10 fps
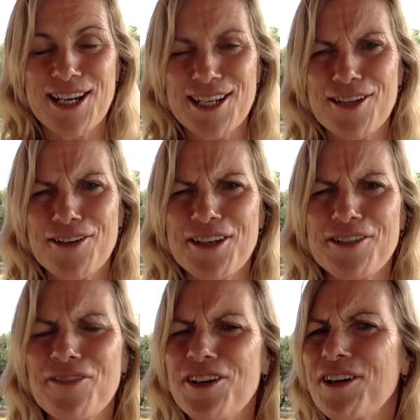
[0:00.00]
So
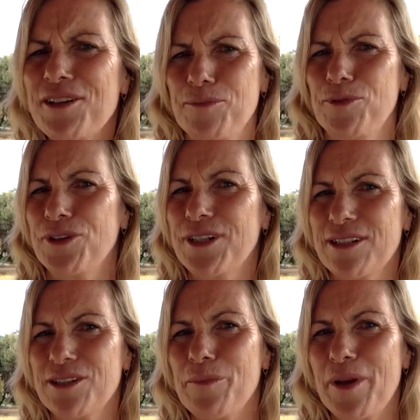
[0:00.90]
it's very
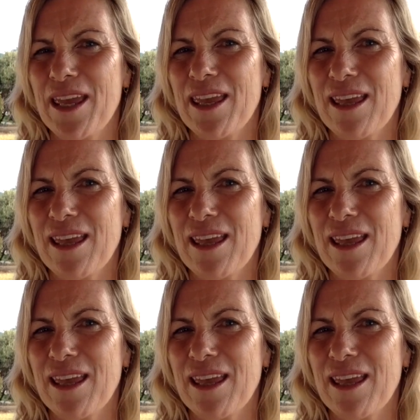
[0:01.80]
important to me,